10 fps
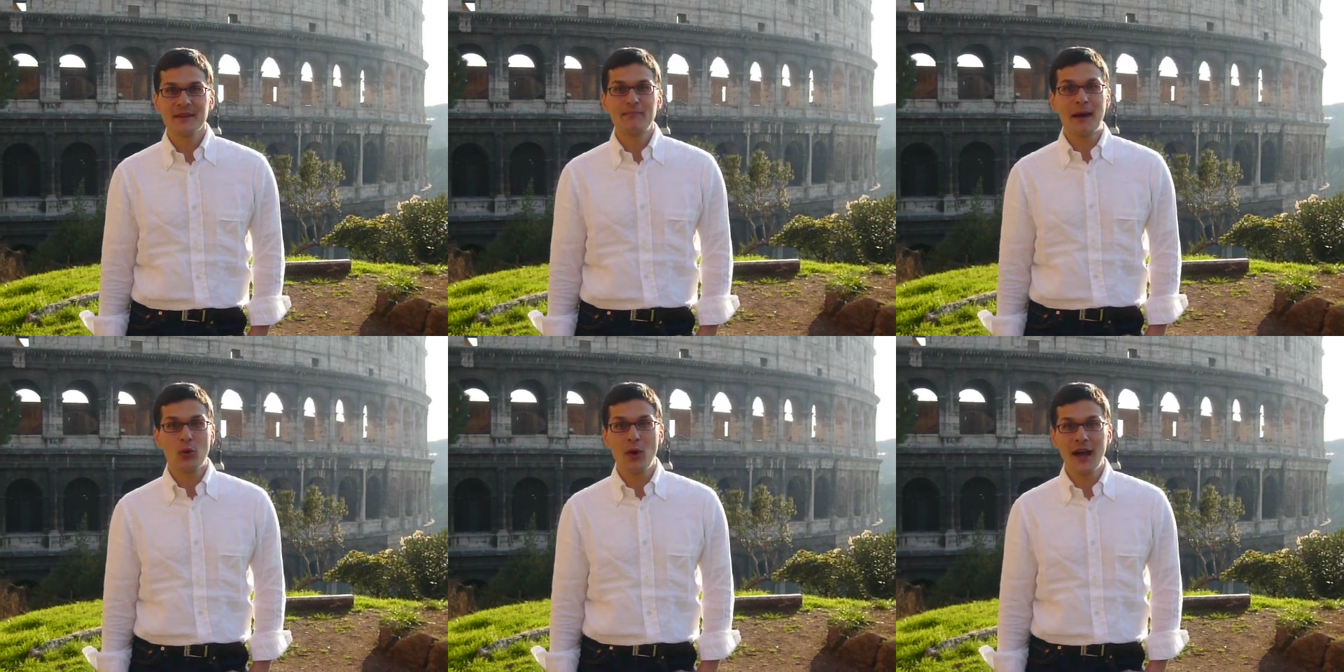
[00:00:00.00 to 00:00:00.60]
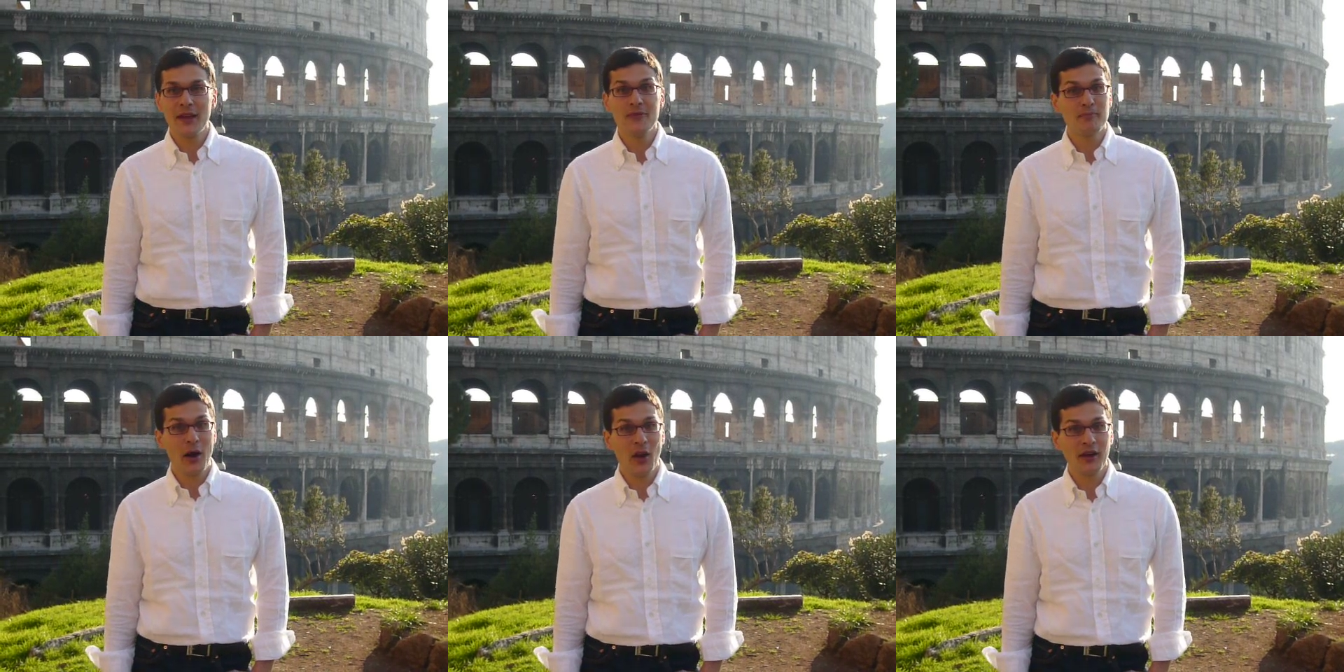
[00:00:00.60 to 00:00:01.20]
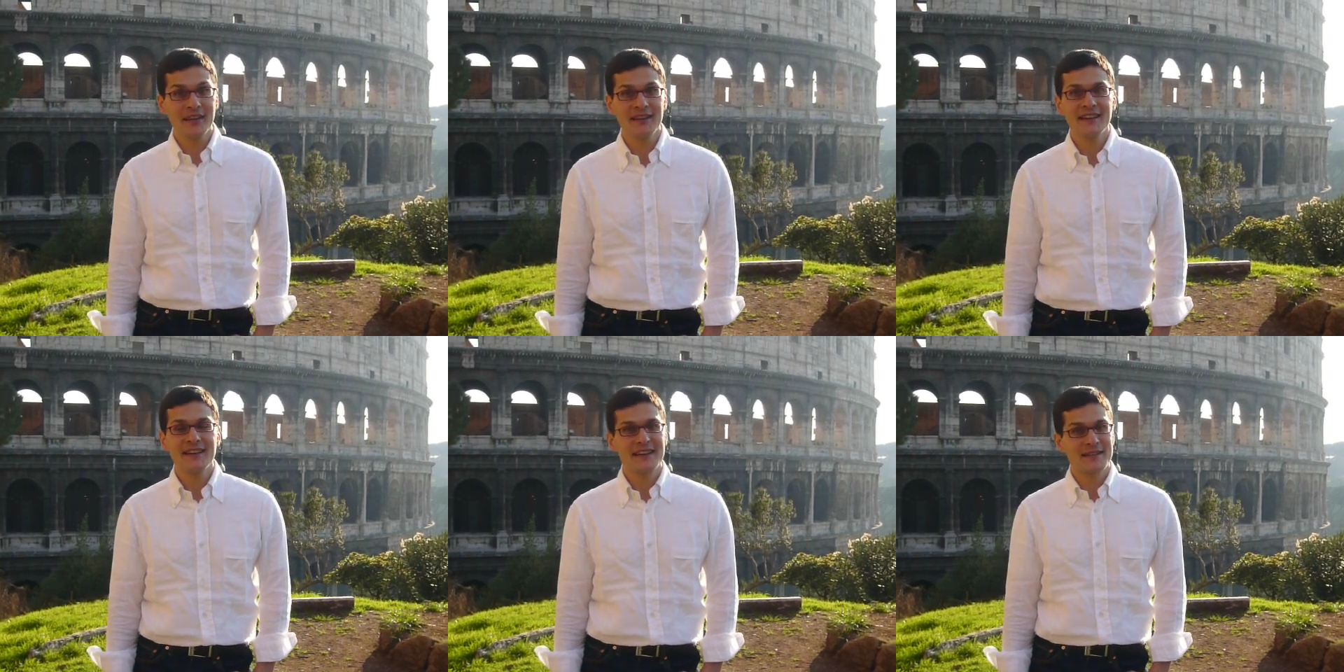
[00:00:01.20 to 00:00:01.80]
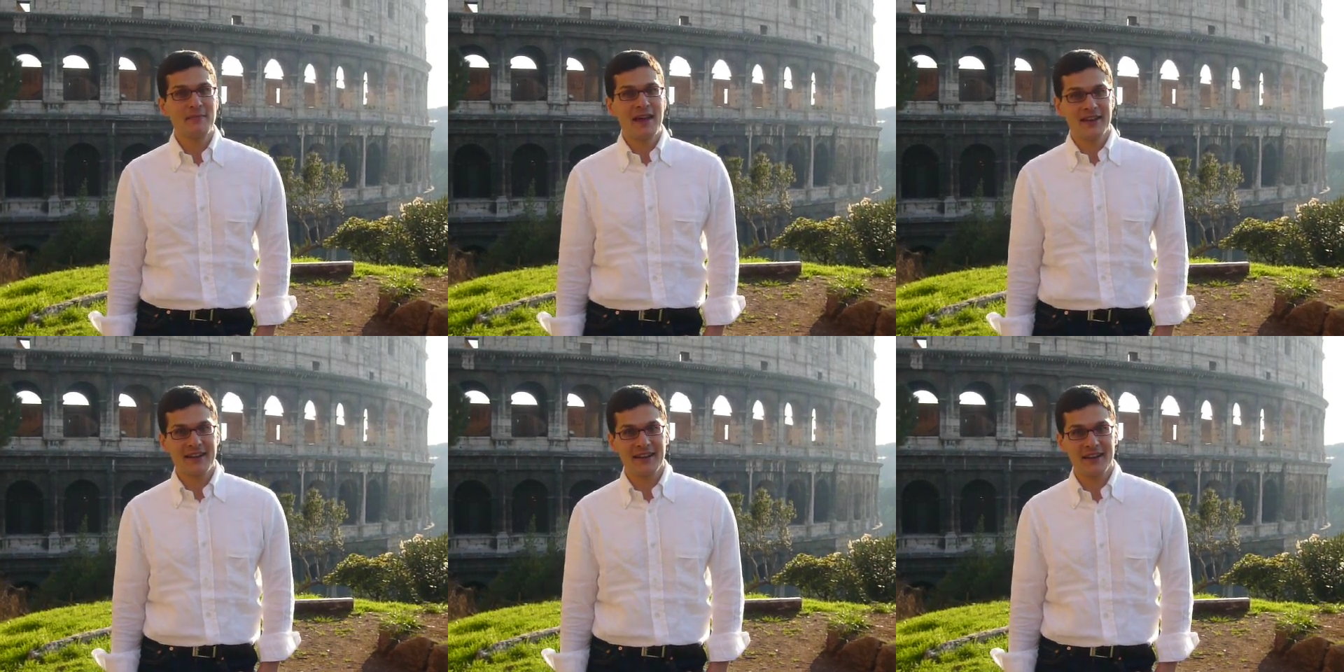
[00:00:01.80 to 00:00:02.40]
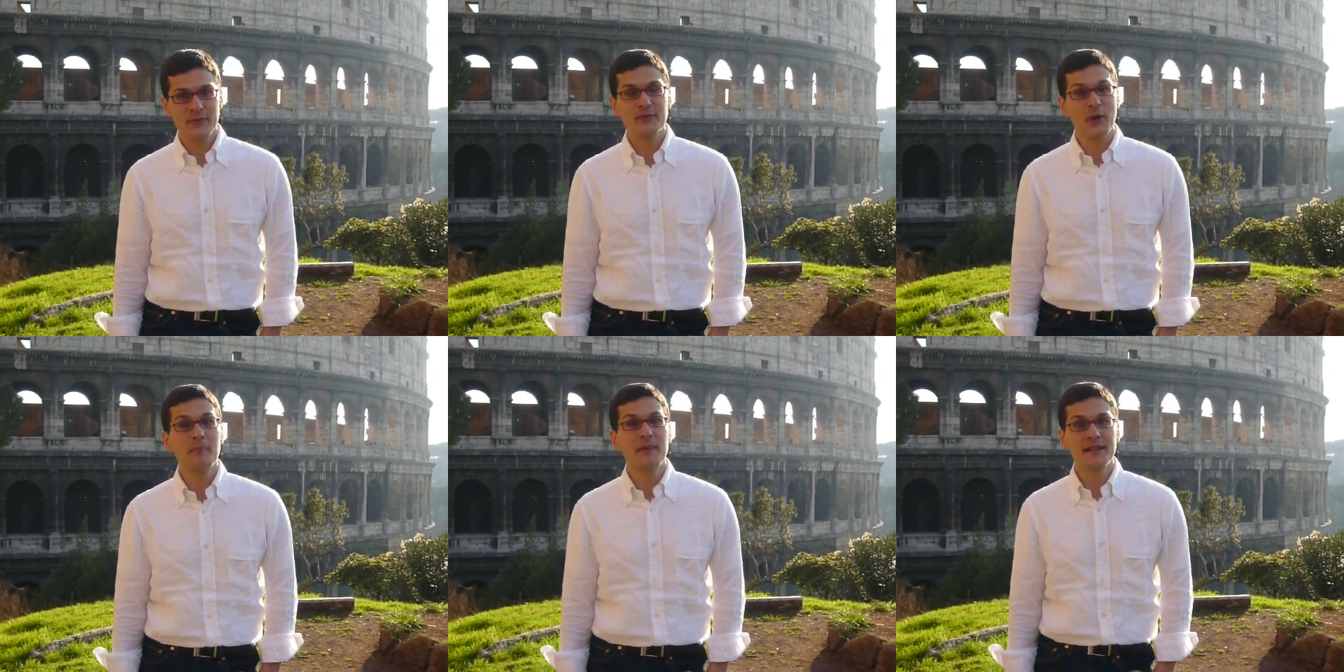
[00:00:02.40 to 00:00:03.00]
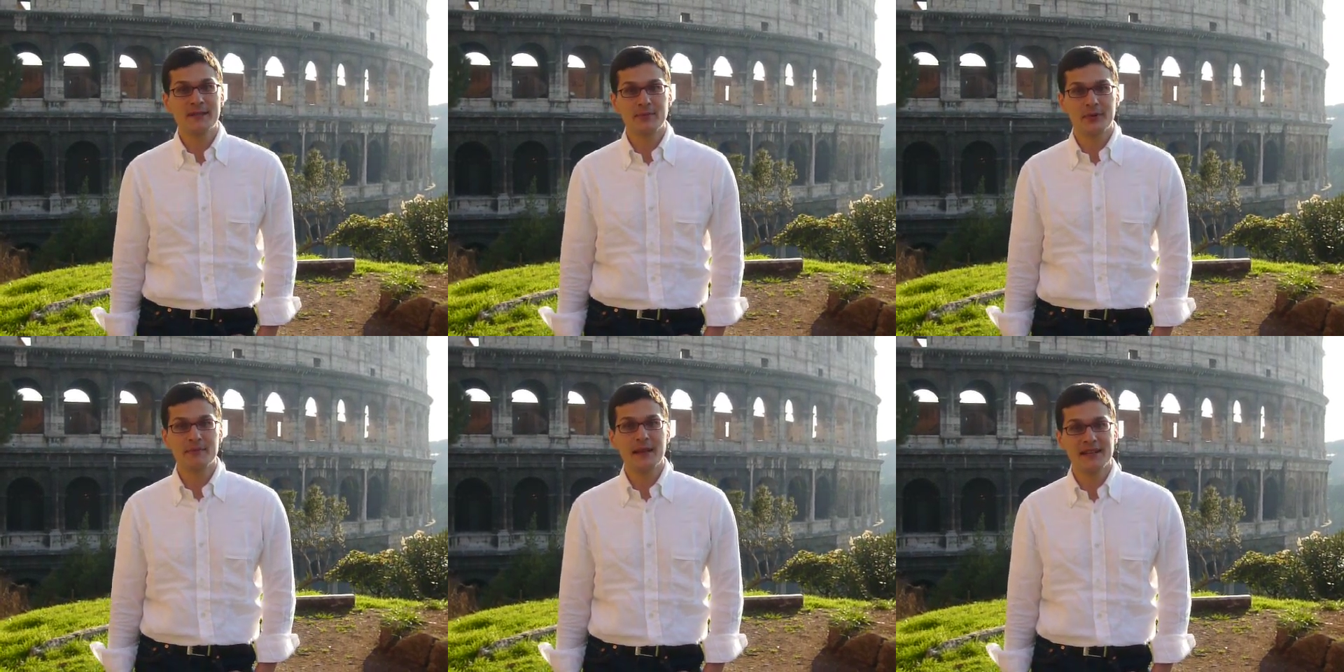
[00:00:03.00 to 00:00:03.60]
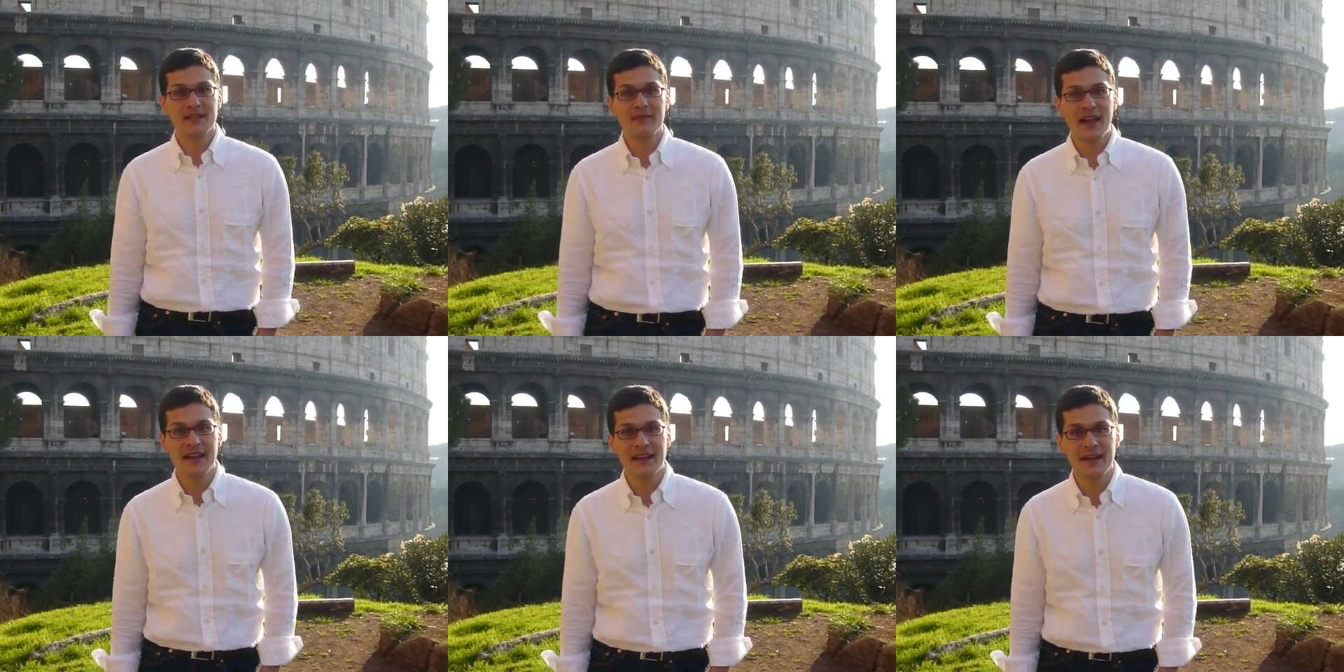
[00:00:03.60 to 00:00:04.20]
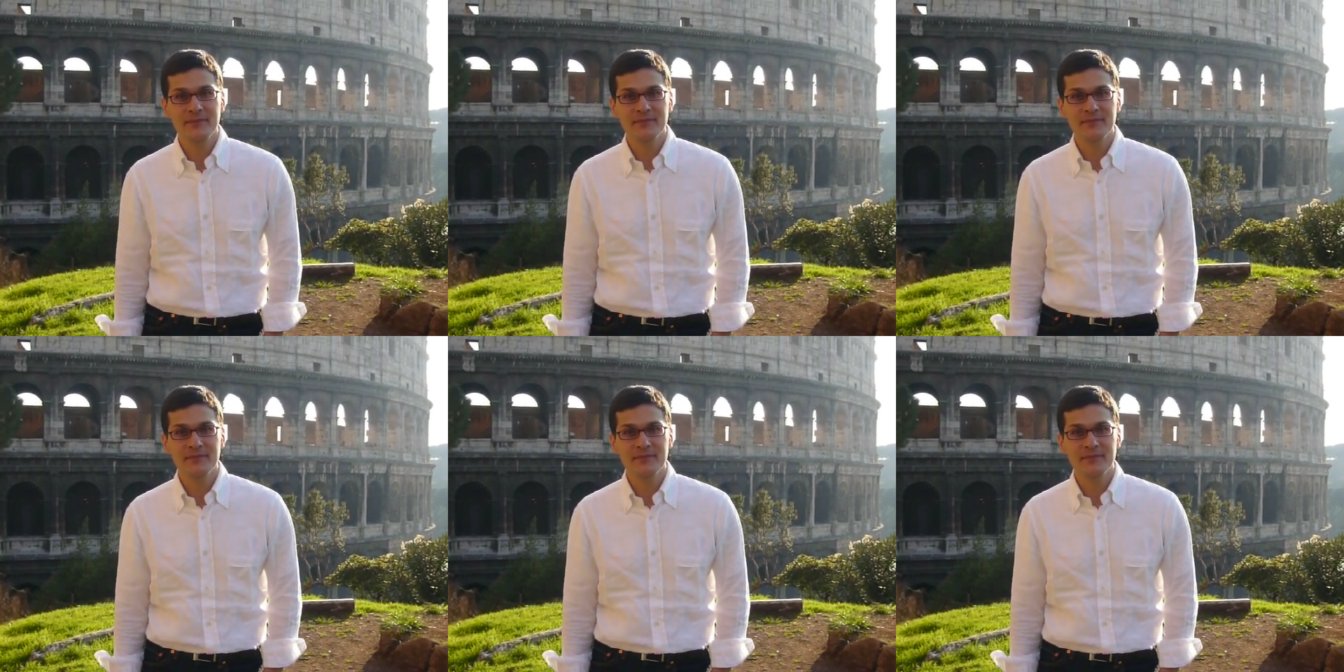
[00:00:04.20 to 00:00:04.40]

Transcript: My wife, Molly, is American, from Pittsburgh, Pennsylvania.